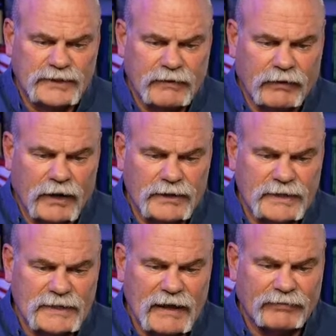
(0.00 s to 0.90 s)
Steve Law
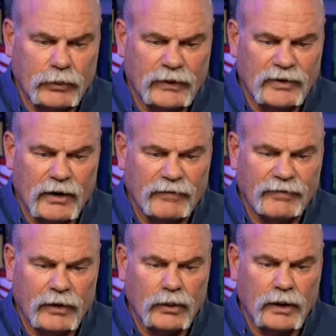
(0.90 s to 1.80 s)
says, have to return a
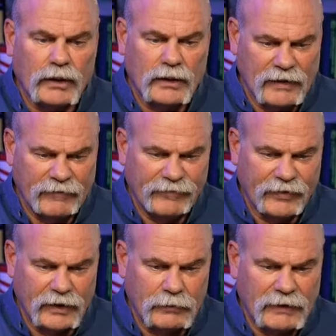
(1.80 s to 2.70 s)
phone call. Have
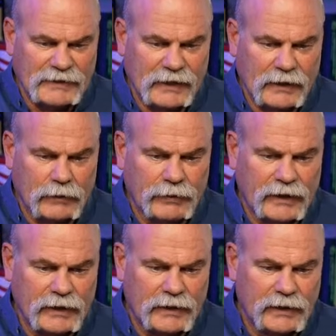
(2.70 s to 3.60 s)
fun. May take a little
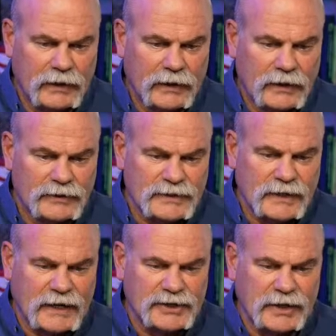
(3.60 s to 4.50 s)
bit.
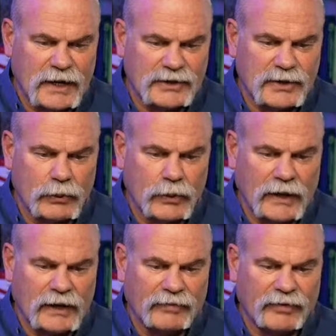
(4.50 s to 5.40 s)
Just in case you're not streaming
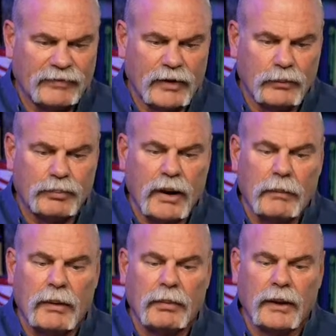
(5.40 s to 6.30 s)
when I get off the phone.
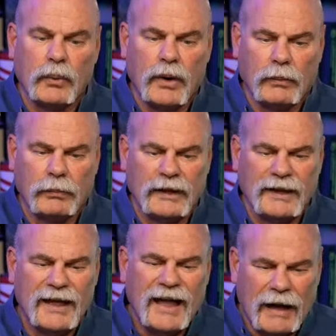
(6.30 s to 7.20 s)
Probably won't
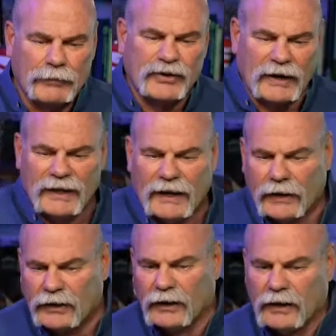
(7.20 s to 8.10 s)
be. I'm trying to get
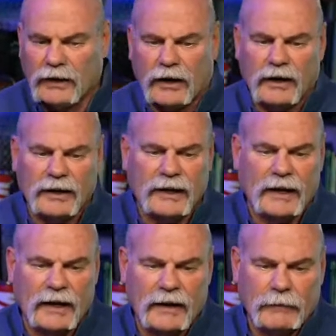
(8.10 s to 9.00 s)
out of here a little early
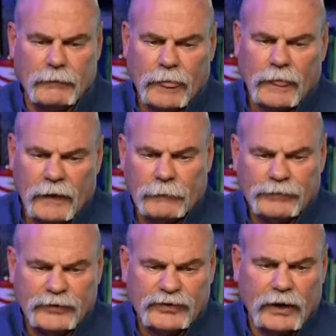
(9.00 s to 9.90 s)
tonight.
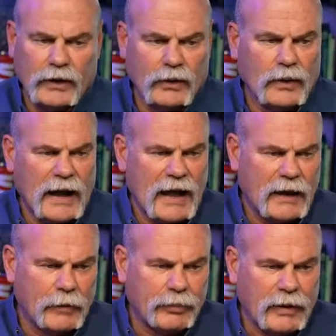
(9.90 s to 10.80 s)
So
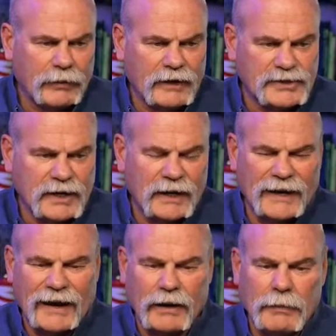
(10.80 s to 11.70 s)
I am probably going to shut
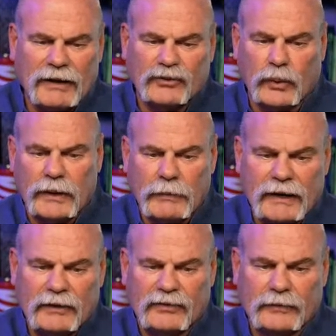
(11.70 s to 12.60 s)
it down in about 20
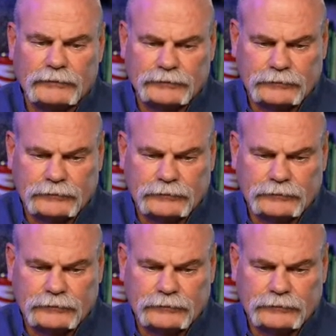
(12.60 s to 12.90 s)
minutes.